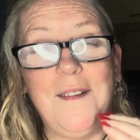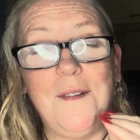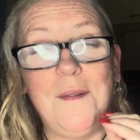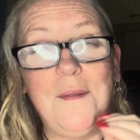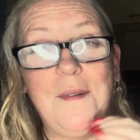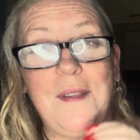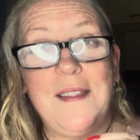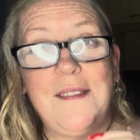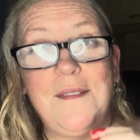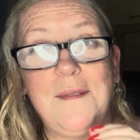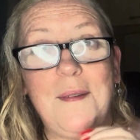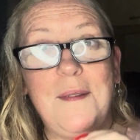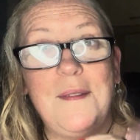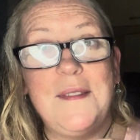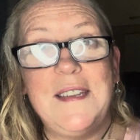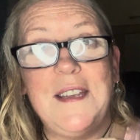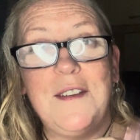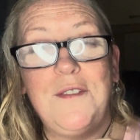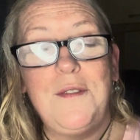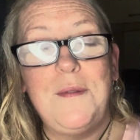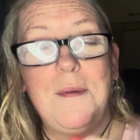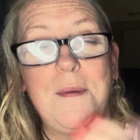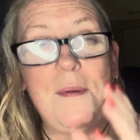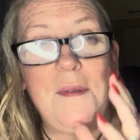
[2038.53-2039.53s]
That's what I was
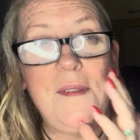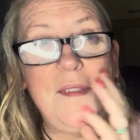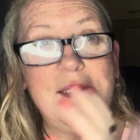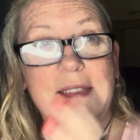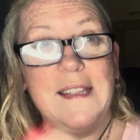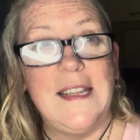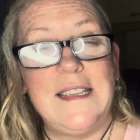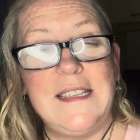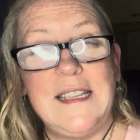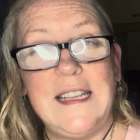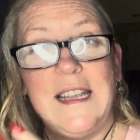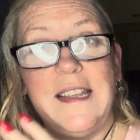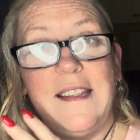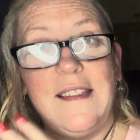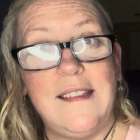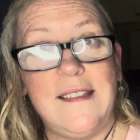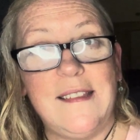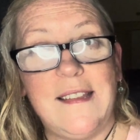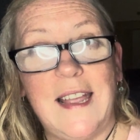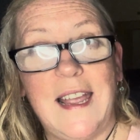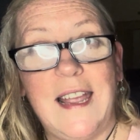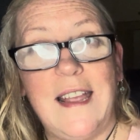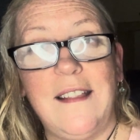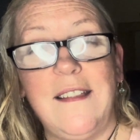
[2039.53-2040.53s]
telling you about, sitting in
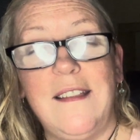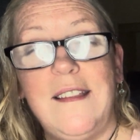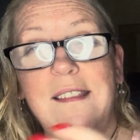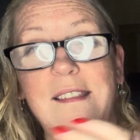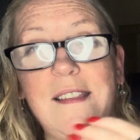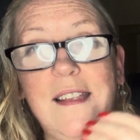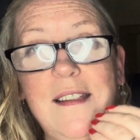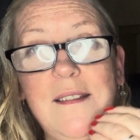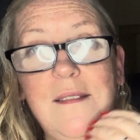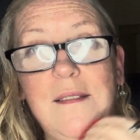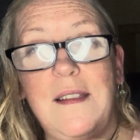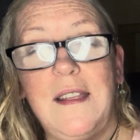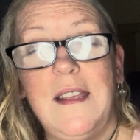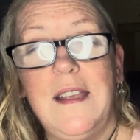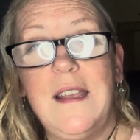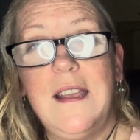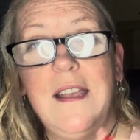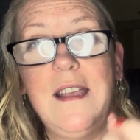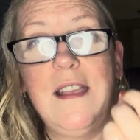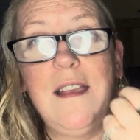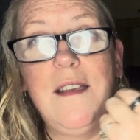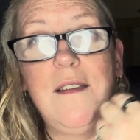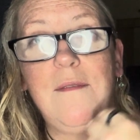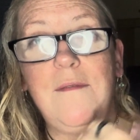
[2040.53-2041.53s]
silence and
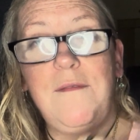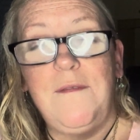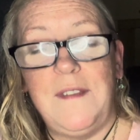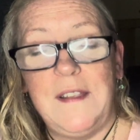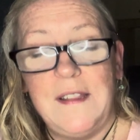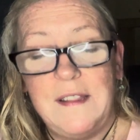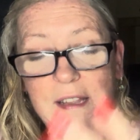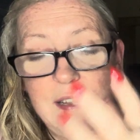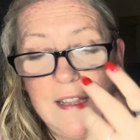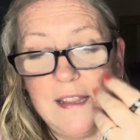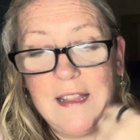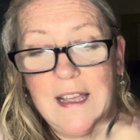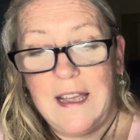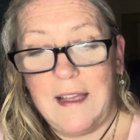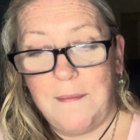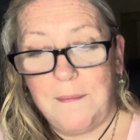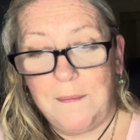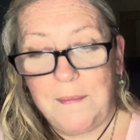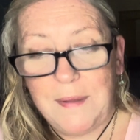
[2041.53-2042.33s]
feeling that